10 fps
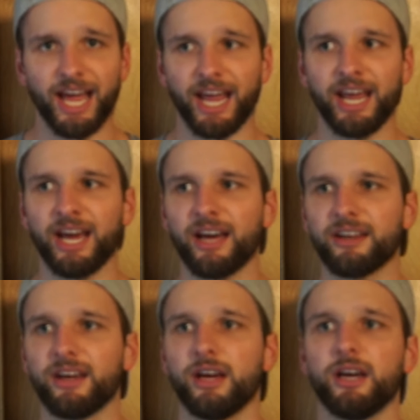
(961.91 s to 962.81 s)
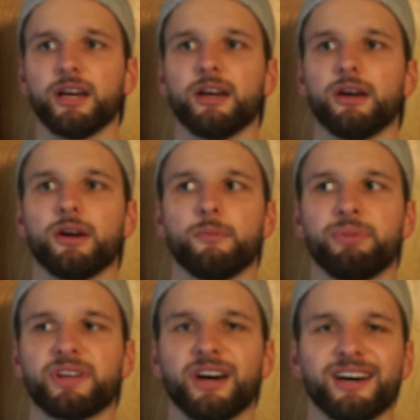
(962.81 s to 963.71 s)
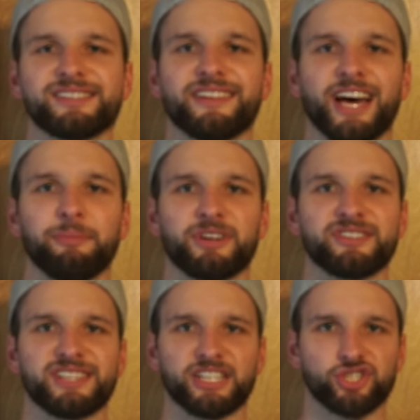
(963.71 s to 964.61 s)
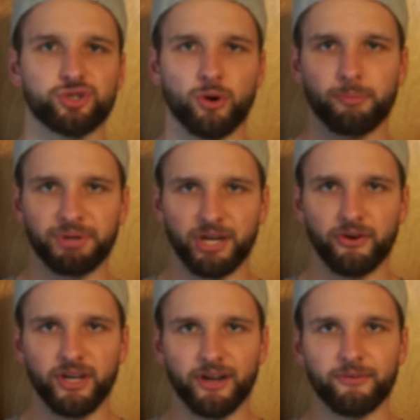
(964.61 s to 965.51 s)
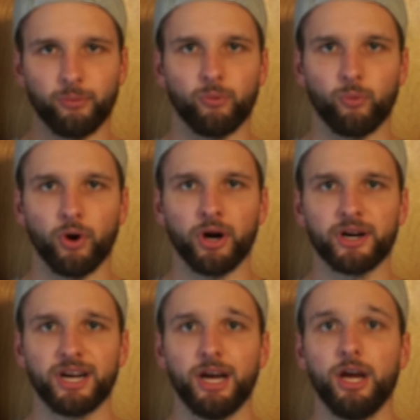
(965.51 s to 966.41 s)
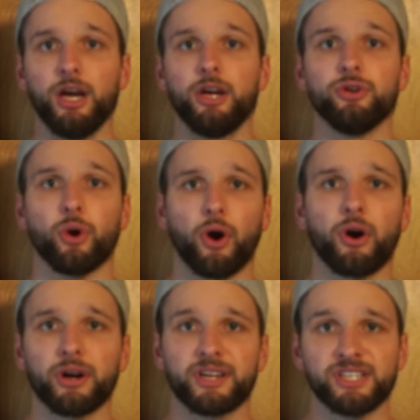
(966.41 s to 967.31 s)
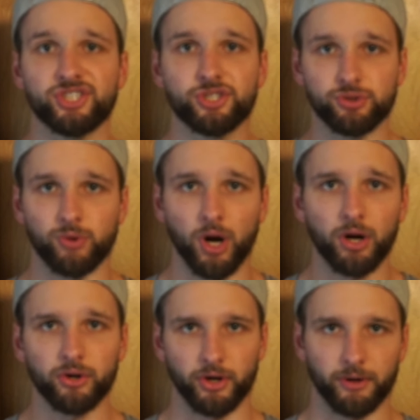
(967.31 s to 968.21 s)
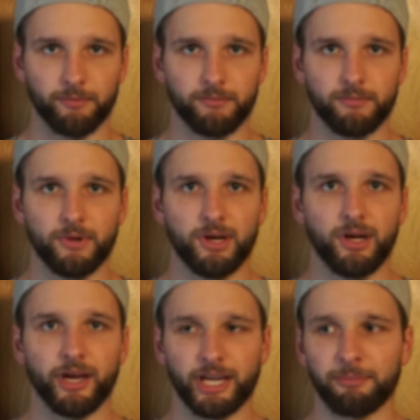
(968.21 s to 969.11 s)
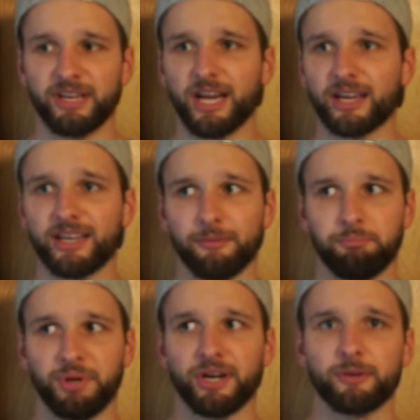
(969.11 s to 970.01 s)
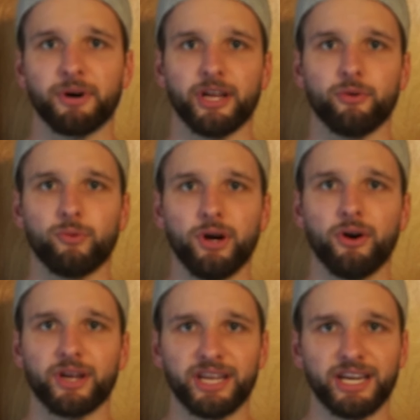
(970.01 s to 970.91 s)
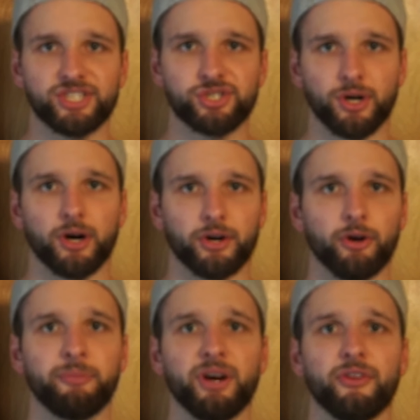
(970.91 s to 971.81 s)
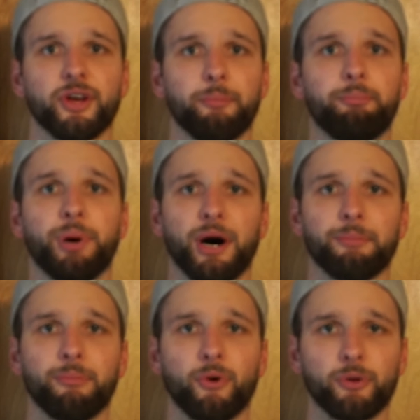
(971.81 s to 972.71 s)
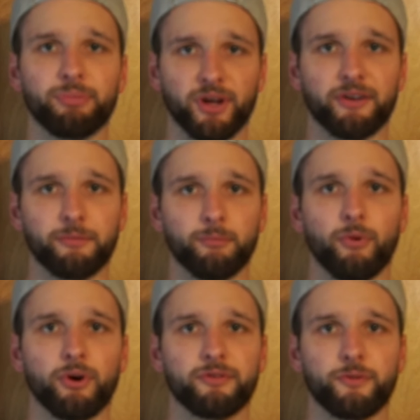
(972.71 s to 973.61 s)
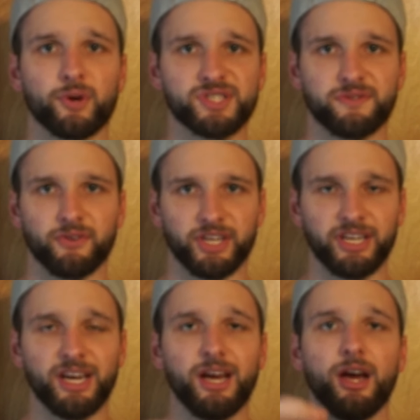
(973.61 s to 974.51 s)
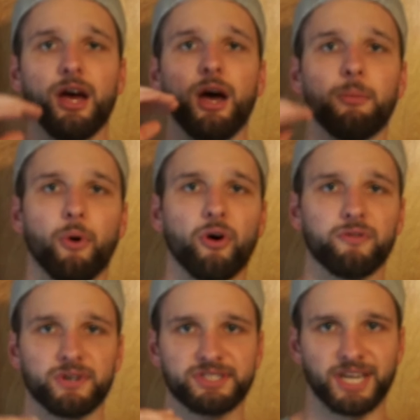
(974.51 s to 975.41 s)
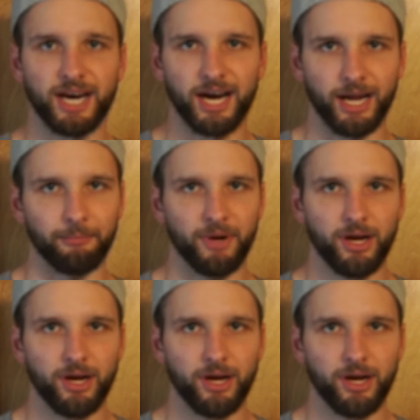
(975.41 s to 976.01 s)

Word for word: And because of that, because of that short period of work, your heart gets stronger it may not get bigger, but it will get stronger. It'll be able to pump more blood more forcefully over time.